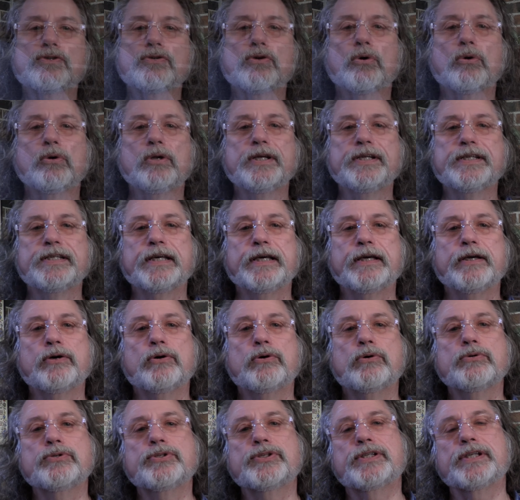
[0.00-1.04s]
Tolite
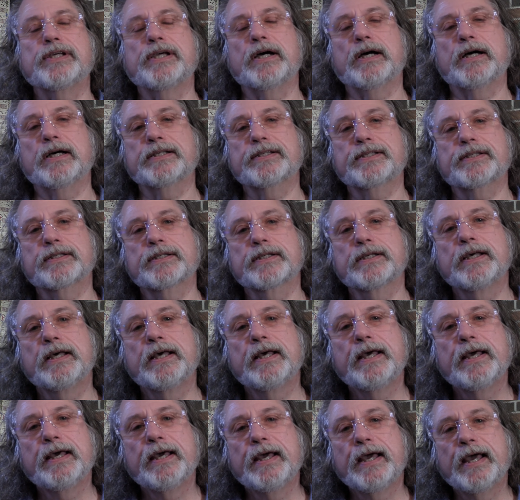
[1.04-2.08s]
hostias.
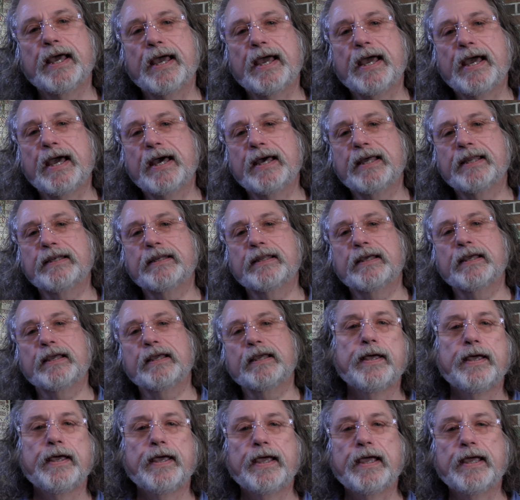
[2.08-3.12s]
And
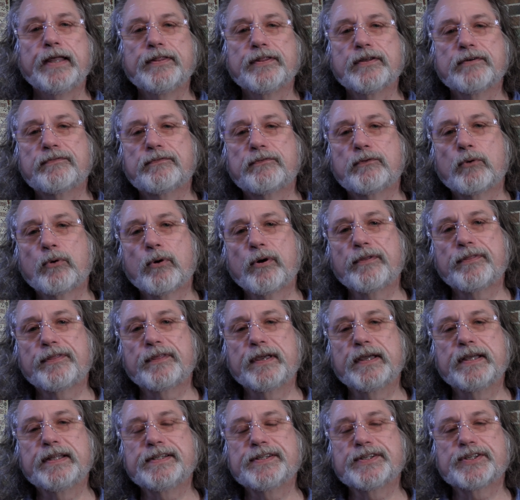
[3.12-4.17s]
in the 4th
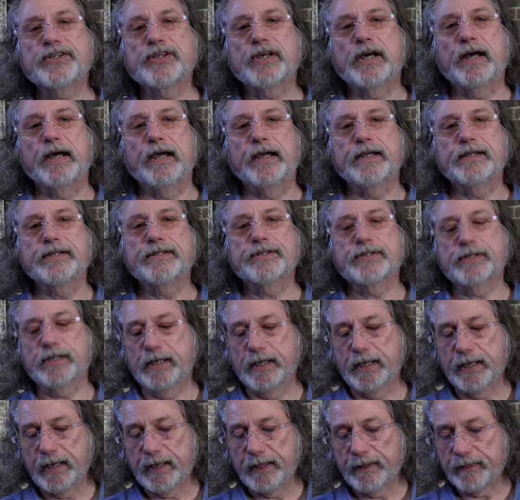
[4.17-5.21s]
incise,
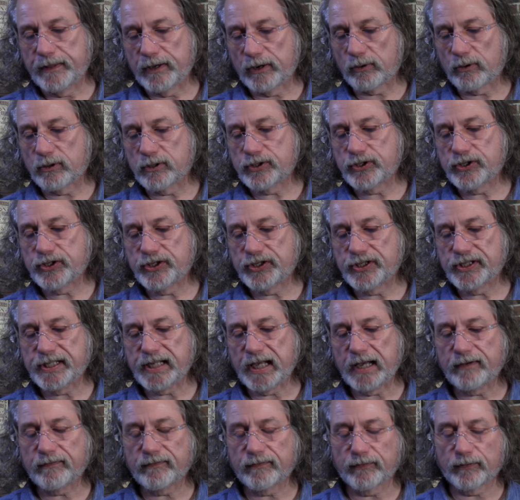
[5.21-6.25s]
there are
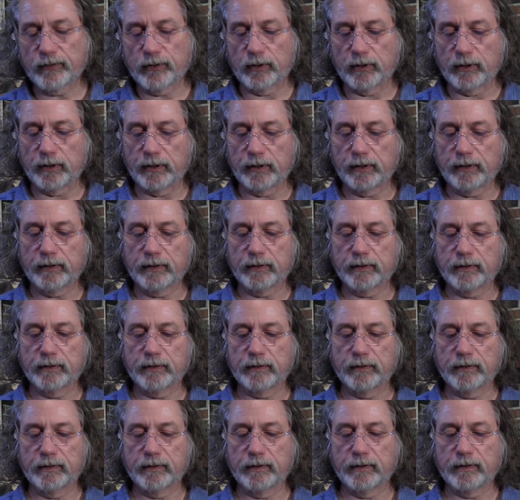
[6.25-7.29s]
several
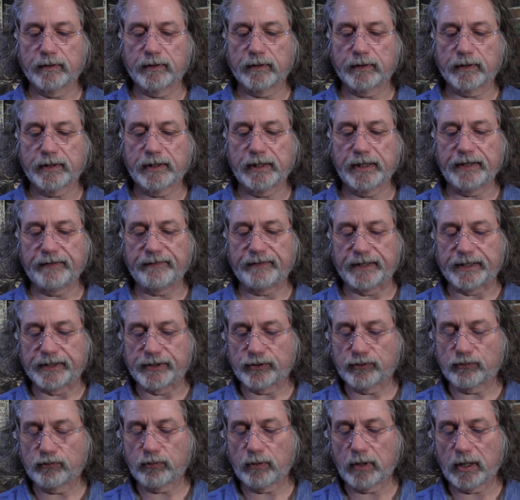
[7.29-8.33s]

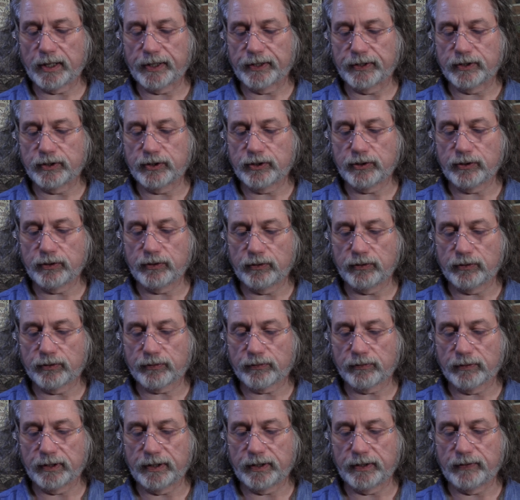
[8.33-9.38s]
Clivis. 1, 2,
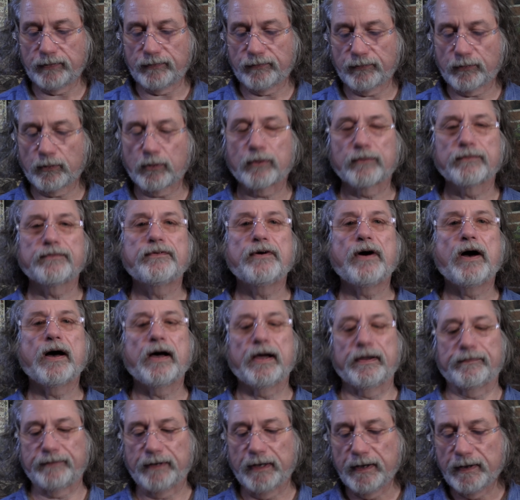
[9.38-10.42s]
3, 4,
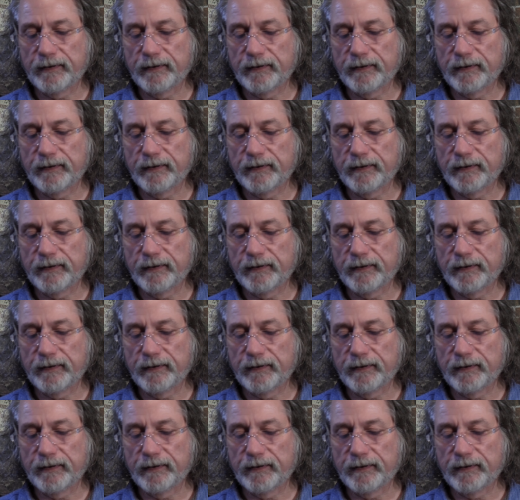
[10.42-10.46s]
5.